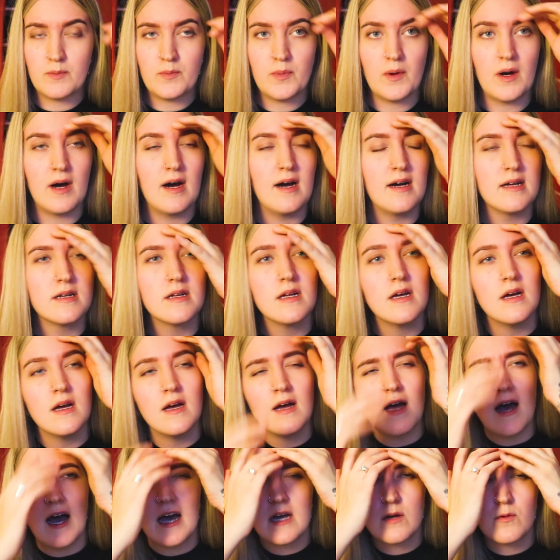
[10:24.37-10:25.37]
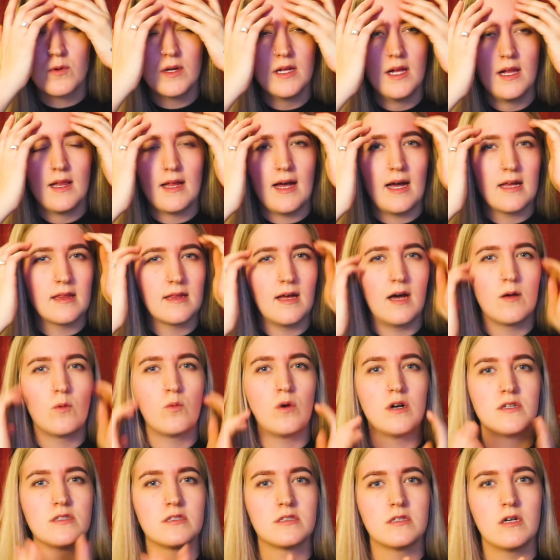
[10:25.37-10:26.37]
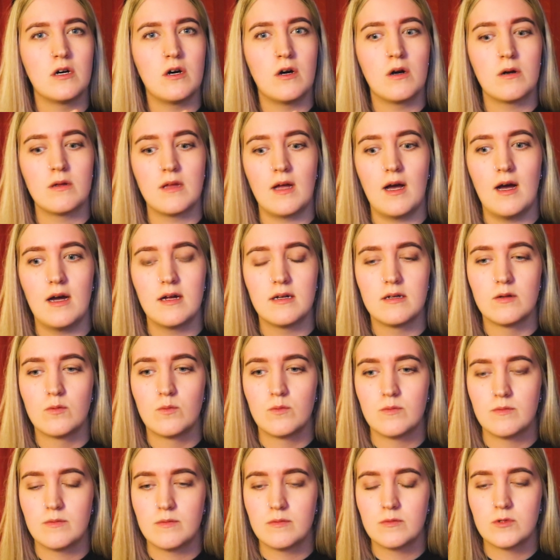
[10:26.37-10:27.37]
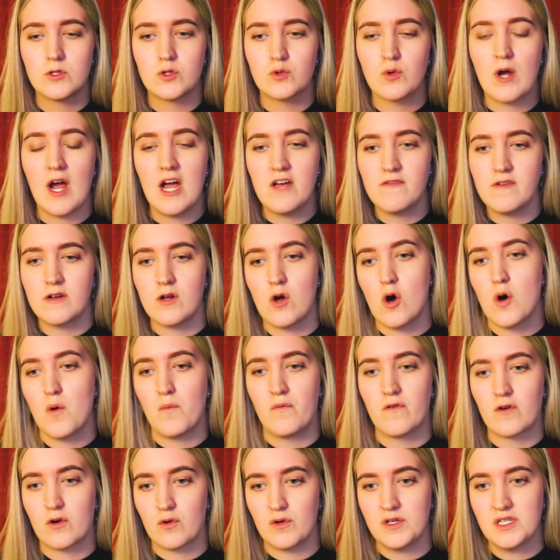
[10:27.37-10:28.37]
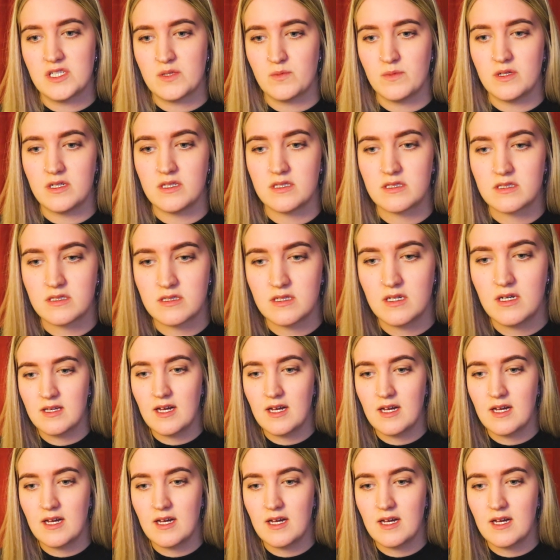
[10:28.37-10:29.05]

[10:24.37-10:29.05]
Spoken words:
but I really like that one song, that Driving Home for Christmas.